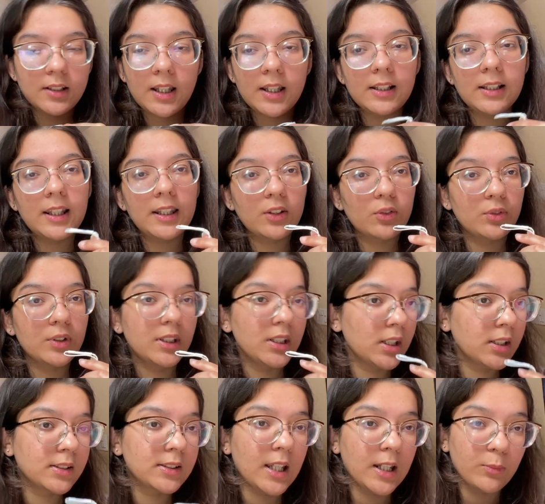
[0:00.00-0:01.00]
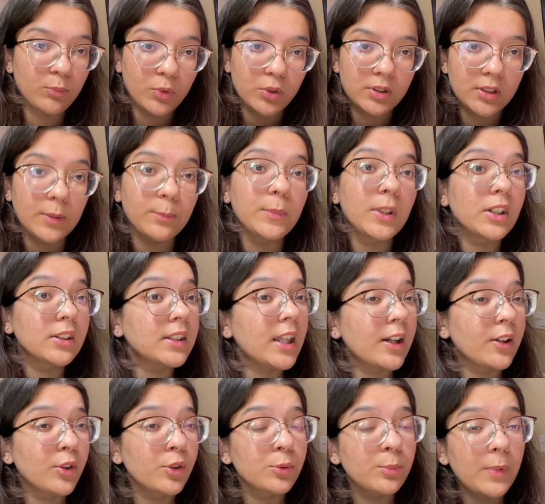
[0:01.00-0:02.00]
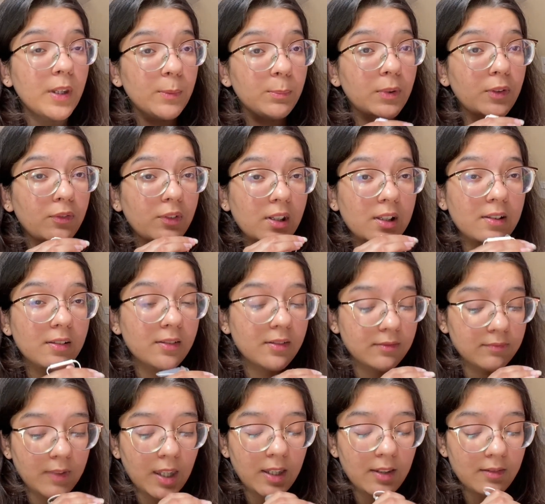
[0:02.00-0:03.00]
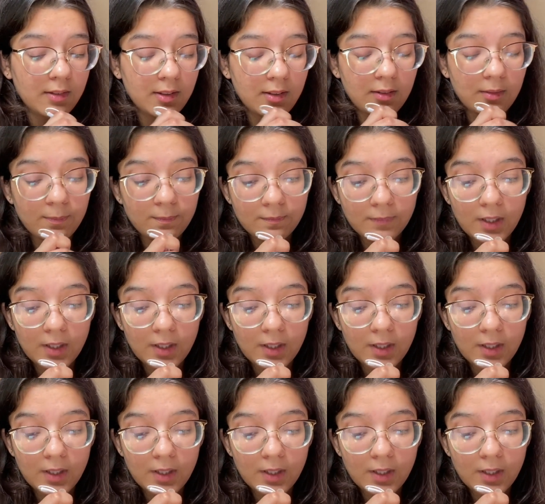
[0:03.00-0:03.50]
I like reading sad books. That will make me feel things.